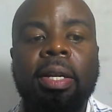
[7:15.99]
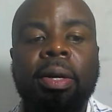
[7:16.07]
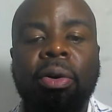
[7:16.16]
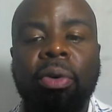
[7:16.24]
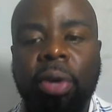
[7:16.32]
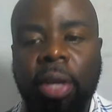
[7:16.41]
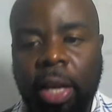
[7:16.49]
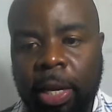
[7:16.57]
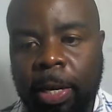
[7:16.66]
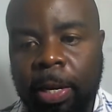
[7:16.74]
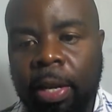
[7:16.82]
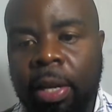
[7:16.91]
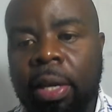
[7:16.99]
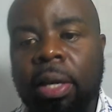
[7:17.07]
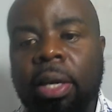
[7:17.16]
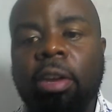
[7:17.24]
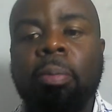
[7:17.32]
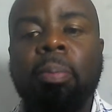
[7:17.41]
Cocaine,
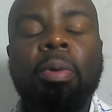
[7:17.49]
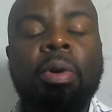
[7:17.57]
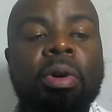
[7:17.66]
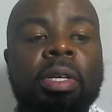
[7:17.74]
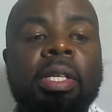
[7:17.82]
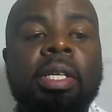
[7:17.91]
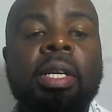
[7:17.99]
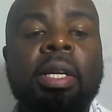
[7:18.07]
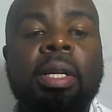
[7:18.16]
it blocks